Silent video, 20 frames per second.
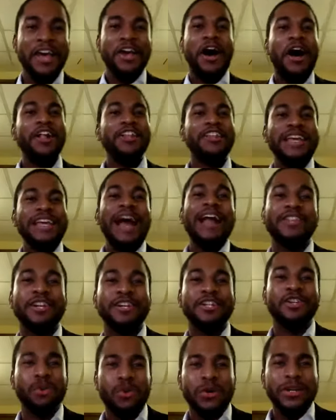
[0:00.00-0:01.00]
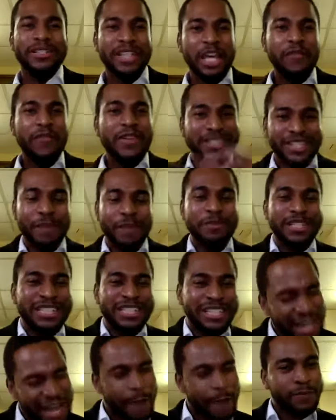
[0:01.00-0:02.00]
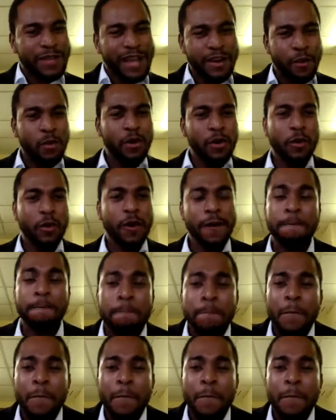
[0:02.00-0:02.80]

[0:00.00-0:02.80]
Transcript: all you got to do is give it some slaps and it would work.